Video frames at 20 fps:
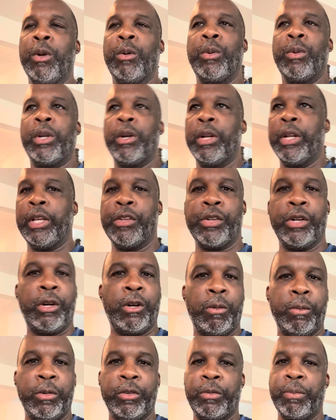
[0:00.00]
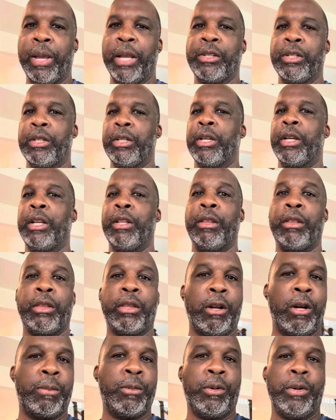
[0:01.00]
We're going to get your home inspection done,
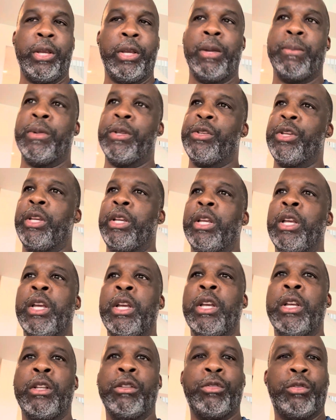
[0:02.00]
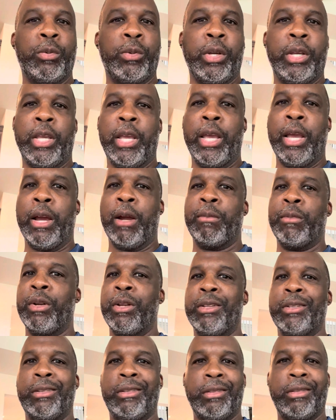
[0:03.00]
thermal imaging, sewer
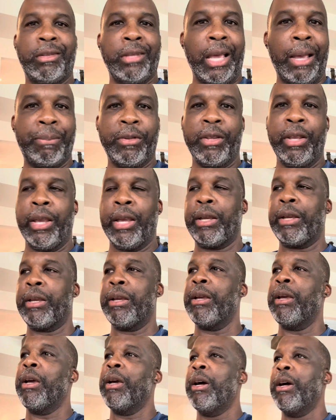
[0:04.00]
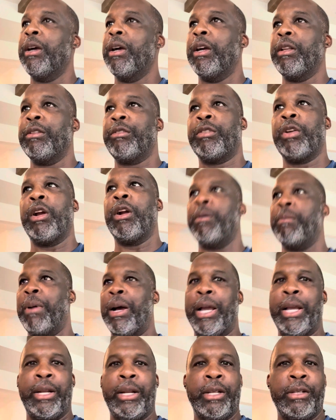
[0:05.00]
camera, septic,
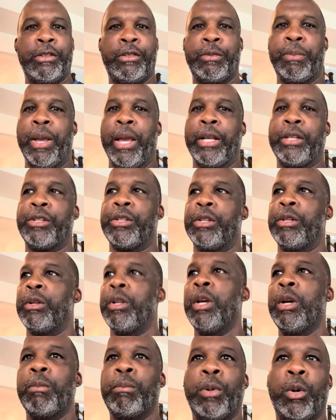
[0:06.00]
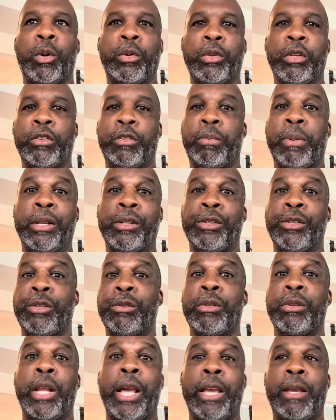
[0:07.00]
termite inspection, mold inspections,
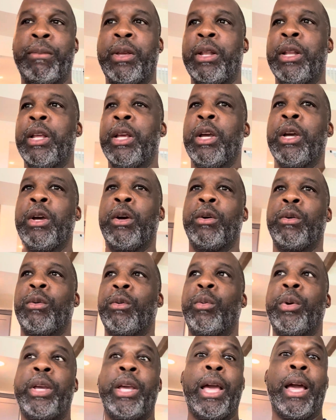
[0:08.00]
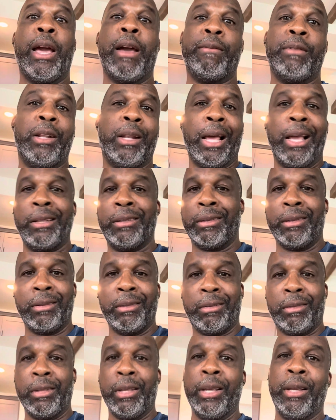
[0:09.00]
you name it. We have the
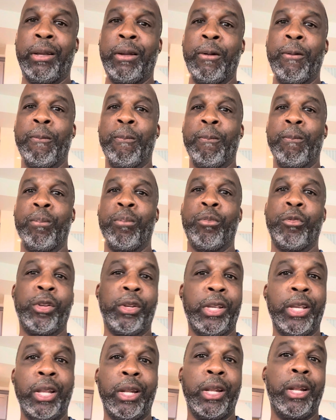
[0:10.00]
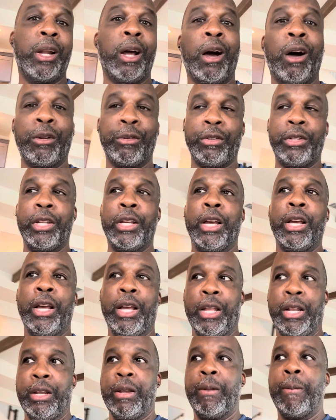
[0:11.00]
licensing to get it all
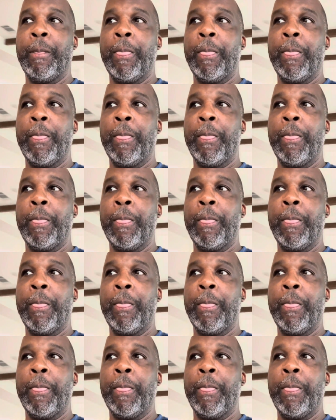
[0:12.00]
done.